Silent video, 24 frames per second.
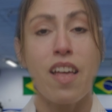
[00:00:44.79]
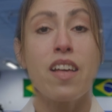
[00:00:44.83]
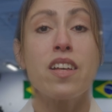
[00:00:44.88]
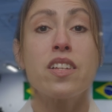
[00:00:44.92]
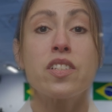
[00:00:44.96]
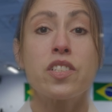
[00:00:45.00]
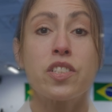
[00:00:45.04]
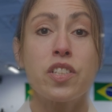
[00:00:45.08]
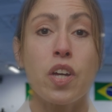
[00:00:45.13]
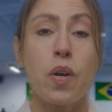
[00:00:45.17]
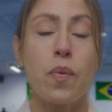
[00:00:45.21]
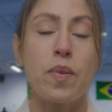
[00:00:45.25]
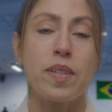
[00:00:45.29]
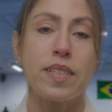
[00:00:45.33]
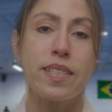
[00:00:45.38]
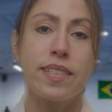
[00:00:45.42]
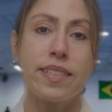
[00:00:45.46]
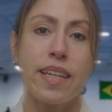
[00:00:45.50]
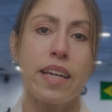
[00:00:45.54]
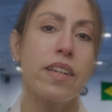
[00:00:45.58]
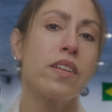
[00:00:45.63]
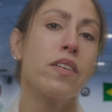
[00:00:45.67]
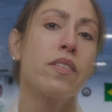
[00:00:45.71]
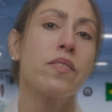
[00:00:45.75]
So
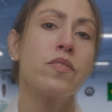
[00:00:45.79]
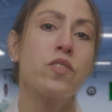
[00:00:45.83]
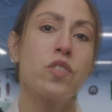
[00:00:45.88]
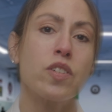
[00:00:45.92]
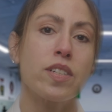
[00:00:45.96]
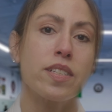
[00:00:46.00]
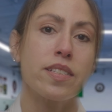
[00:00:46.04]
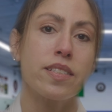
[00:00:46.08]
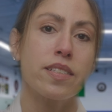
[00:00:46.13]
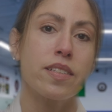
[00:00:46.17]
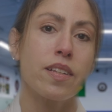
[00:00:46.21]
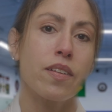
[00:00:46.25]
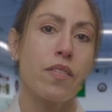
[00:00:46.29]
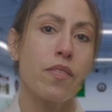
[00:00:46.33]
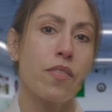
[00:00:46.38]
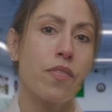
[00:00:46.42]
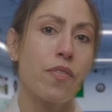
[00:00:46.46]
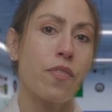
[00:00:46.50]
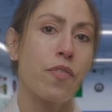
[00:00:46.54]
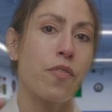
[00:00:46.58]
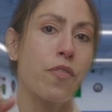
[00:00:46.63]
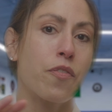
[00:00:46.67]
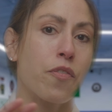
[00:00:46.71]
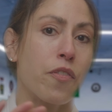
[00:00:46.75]
instead of just
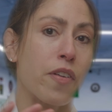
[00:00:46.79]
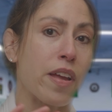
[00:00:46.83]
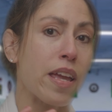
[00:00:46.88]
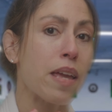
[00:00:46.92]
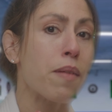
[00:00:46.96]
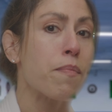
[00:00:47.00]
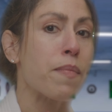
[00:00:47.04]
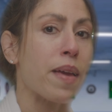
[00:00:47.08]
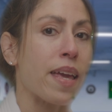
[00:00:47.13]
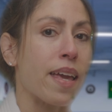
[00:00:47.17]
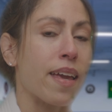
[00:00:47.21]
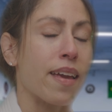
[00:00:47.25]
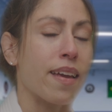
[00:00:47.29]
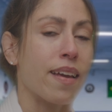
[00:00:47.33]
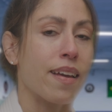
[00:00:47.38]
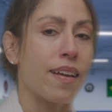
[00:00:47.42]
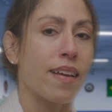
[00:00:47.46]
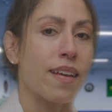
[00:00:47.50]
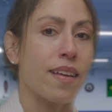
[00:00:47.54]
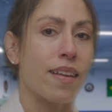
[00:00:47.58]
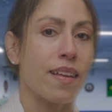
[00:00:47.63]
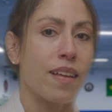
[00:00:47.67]
framing